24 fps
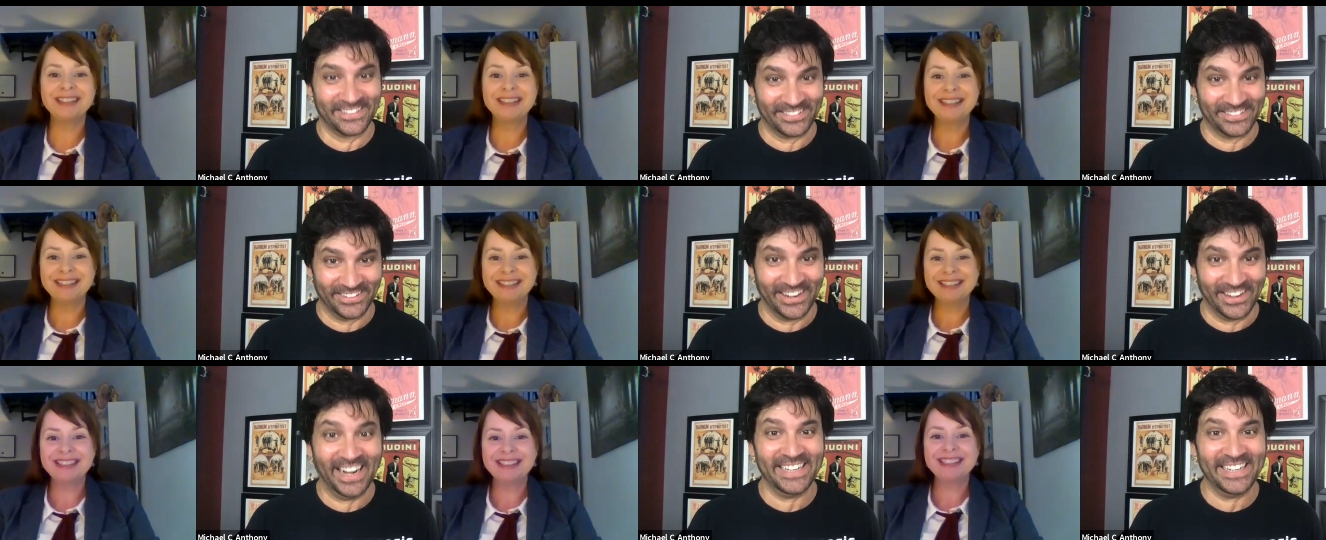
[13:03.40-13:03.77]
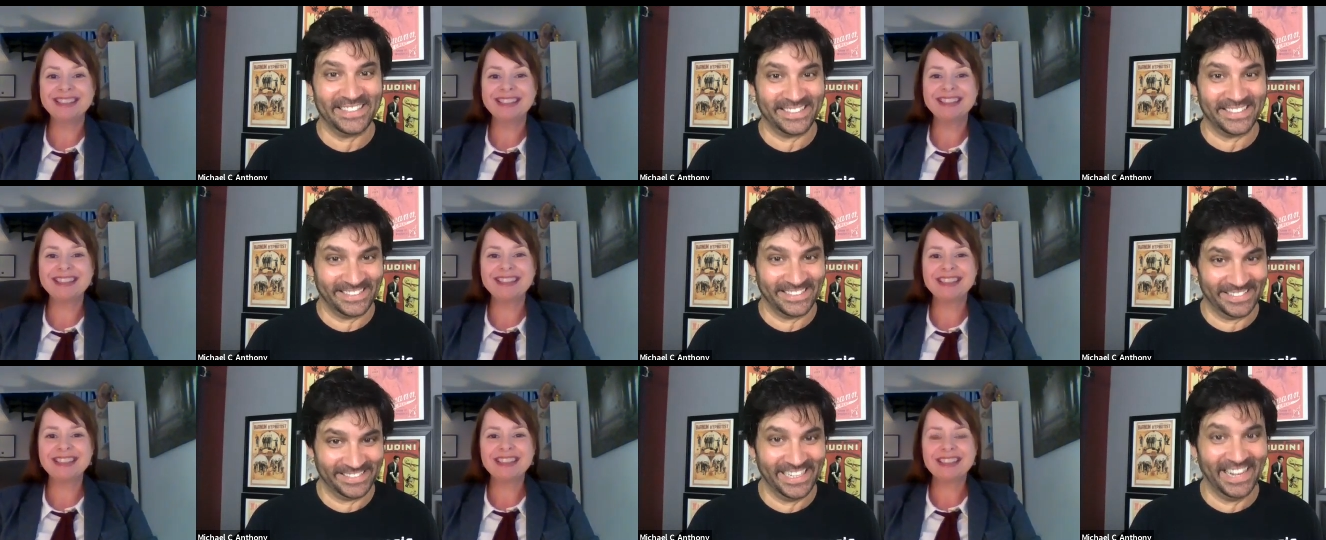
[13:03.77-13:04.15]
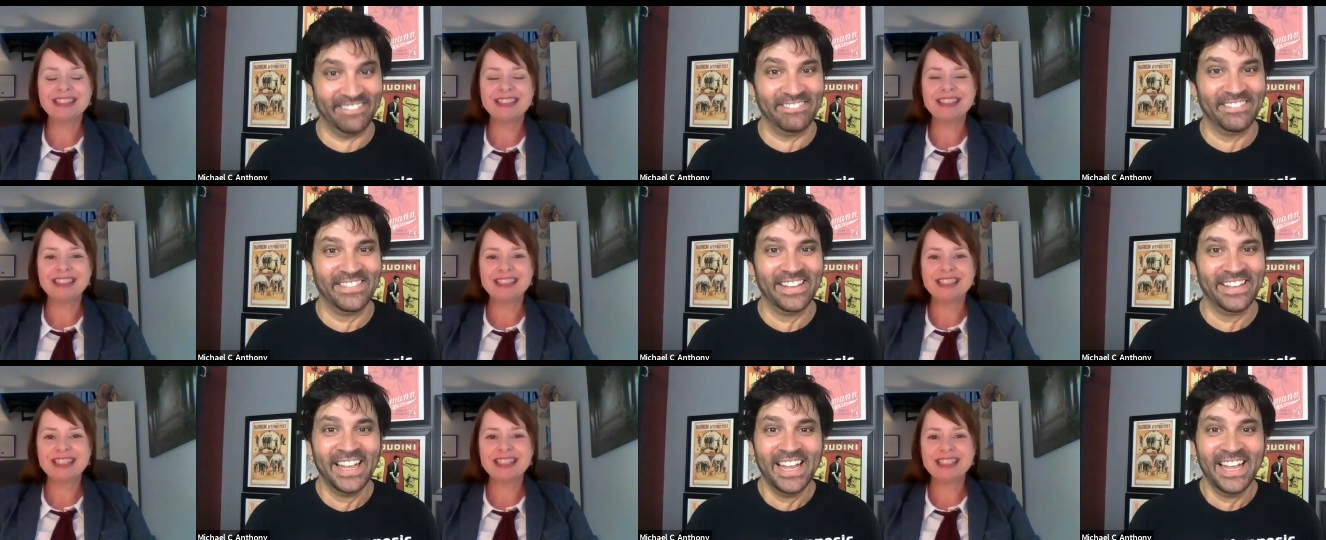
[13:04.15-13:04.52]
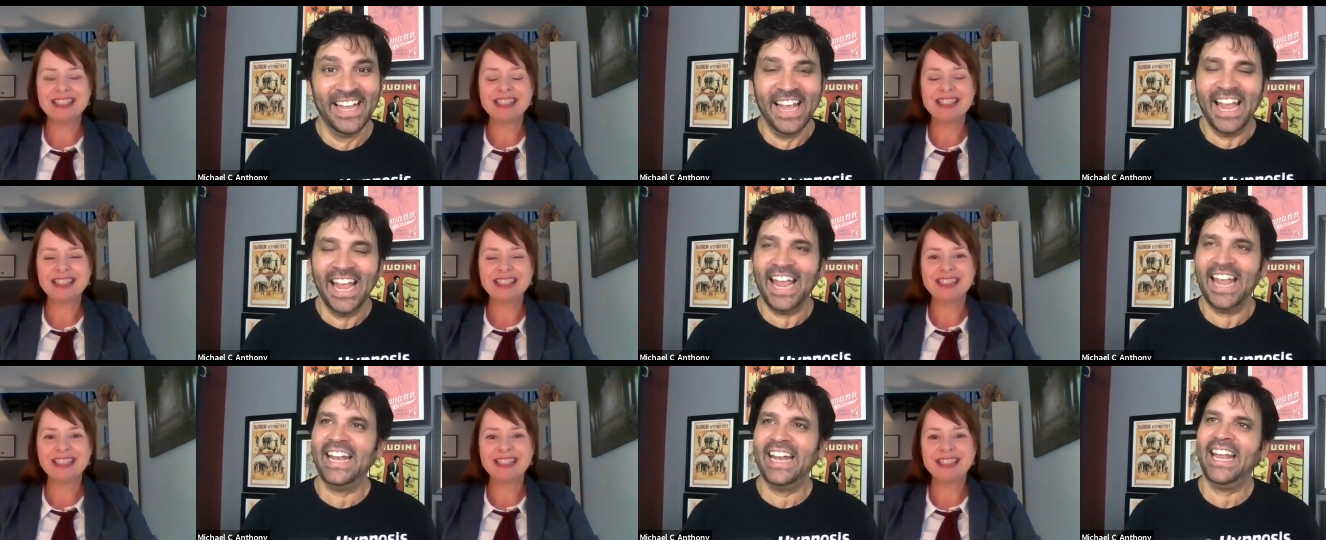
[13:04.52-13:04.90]
Speaker 1: Right. Yep.
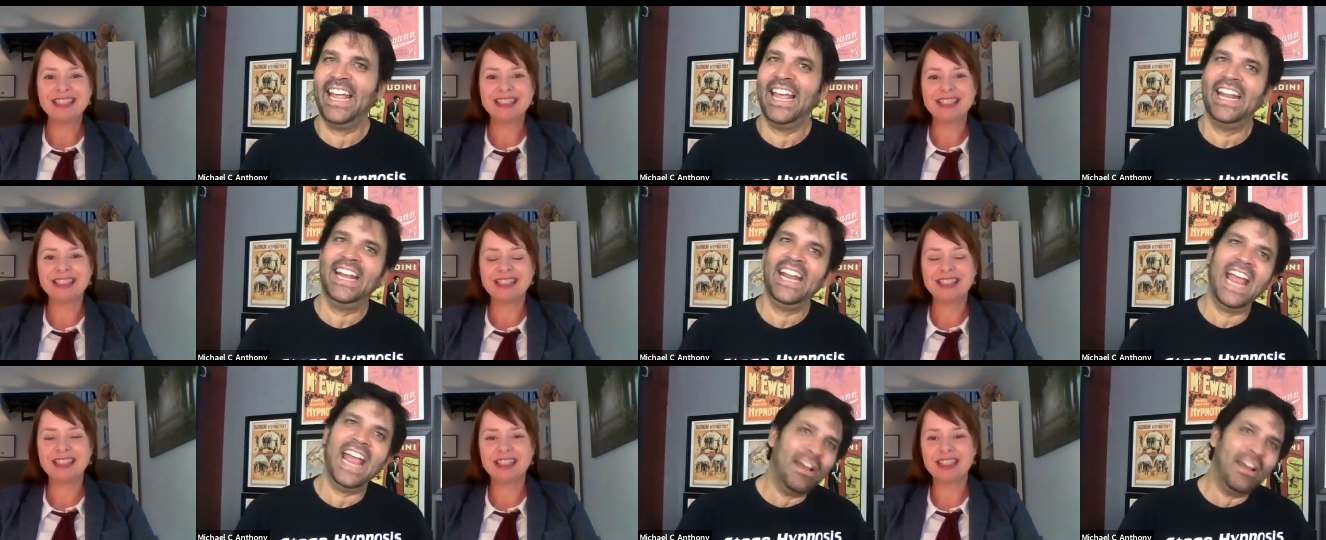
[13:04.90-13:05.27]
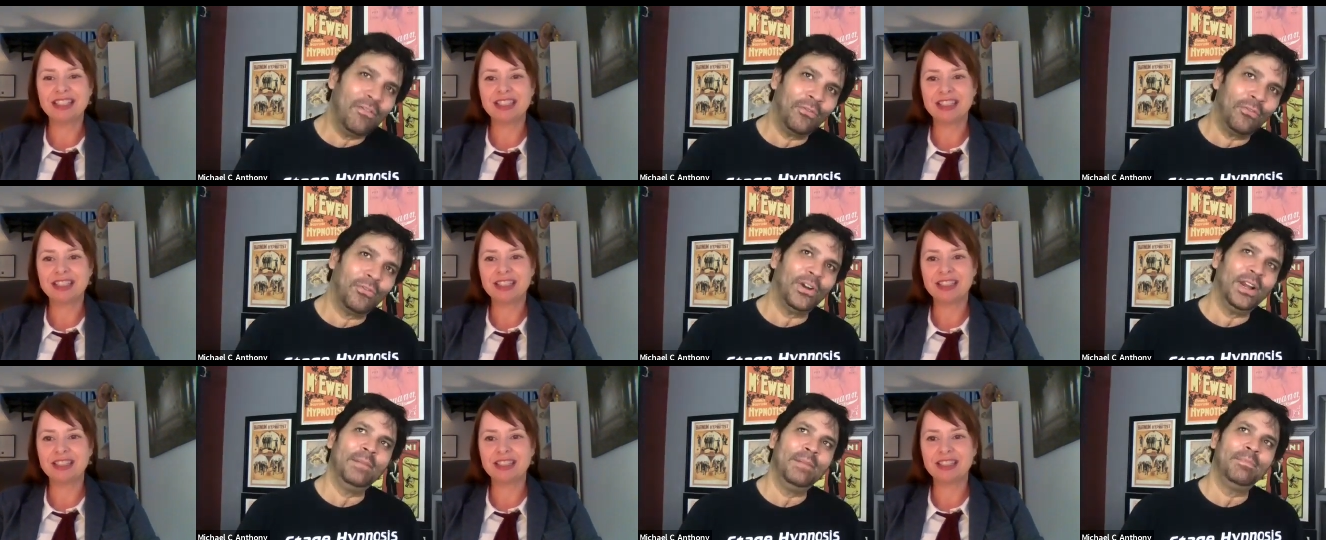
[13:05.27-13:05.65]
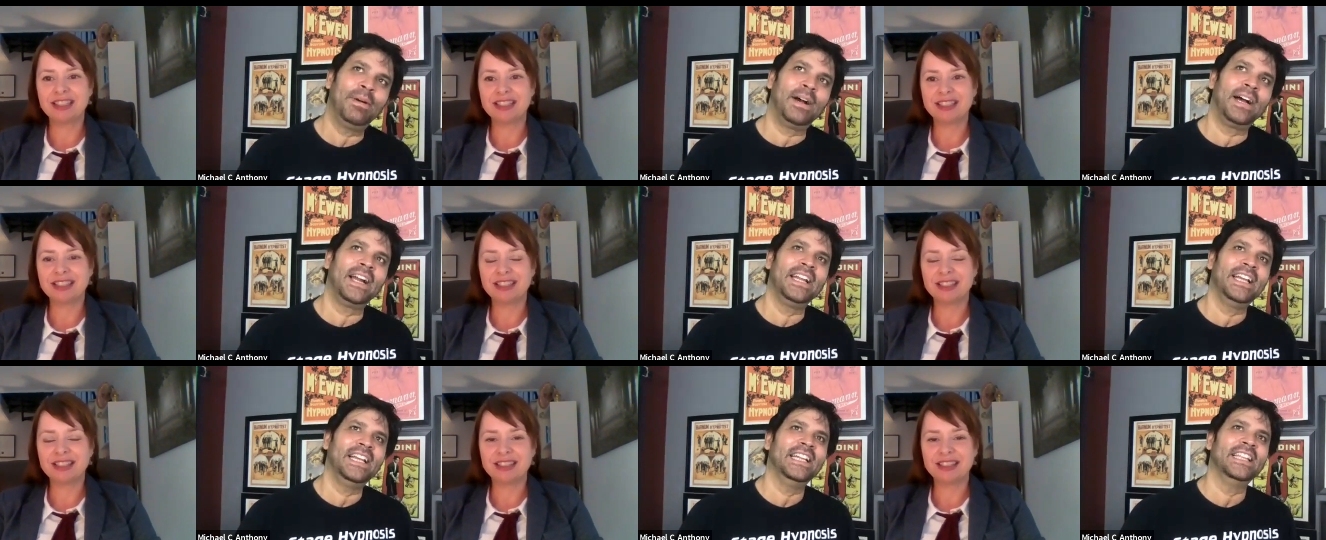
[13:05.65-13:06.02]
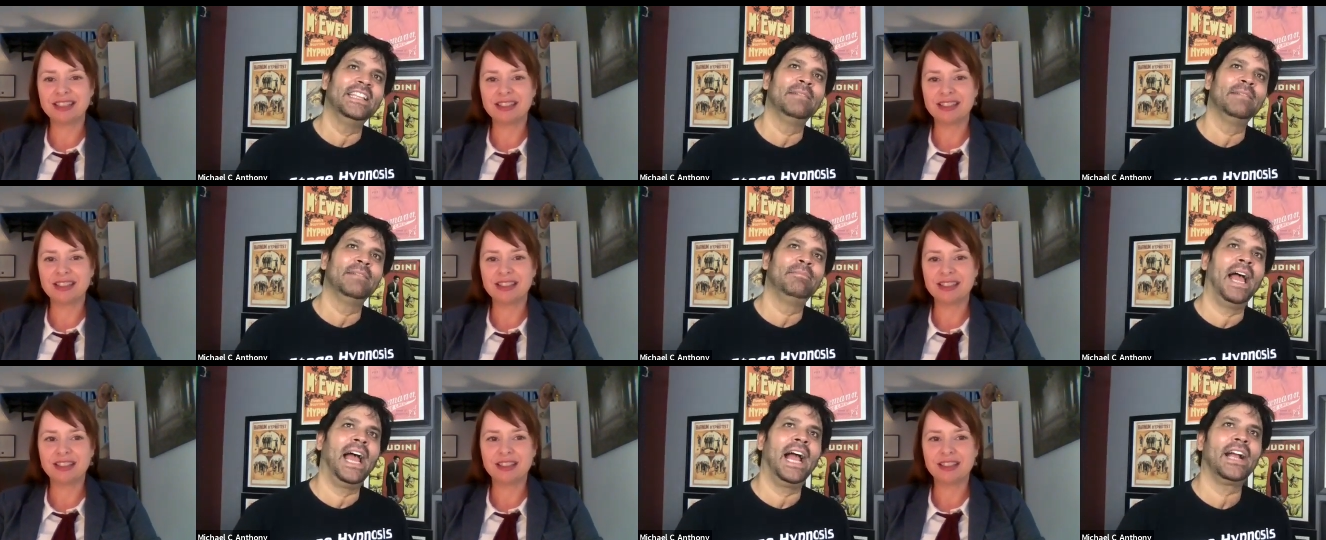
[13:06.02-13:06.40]
And and everybody in
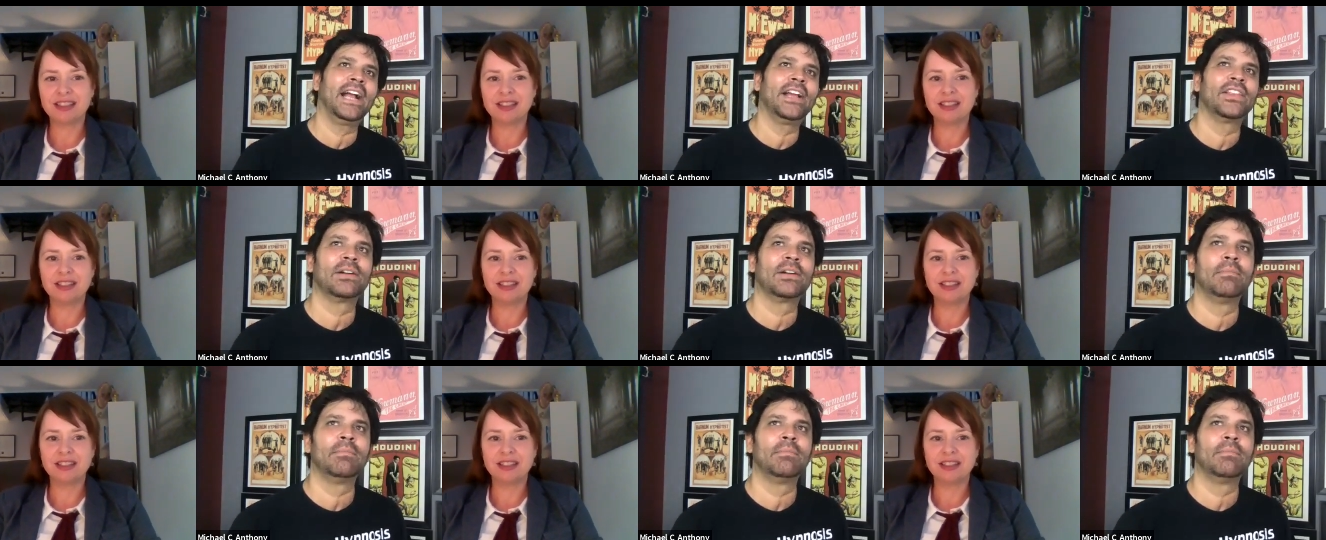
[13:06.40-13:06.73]
the back of their